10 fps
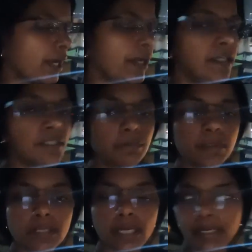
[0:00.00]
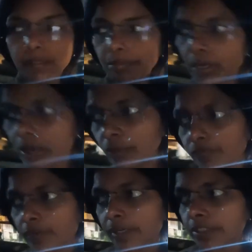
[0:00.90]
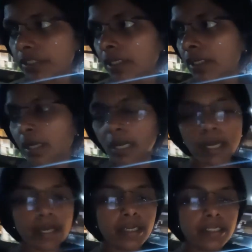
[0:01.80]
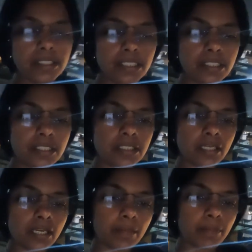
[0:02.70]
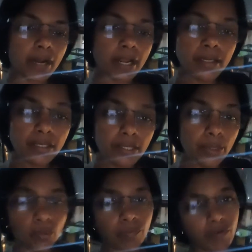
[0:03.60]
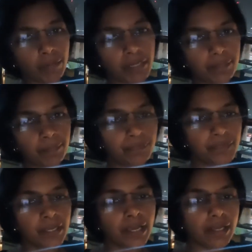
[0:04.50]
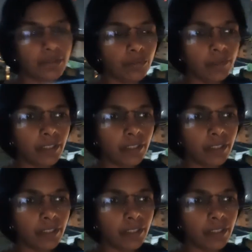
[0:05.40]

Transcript: but later part of it, it's brand new for me. And when you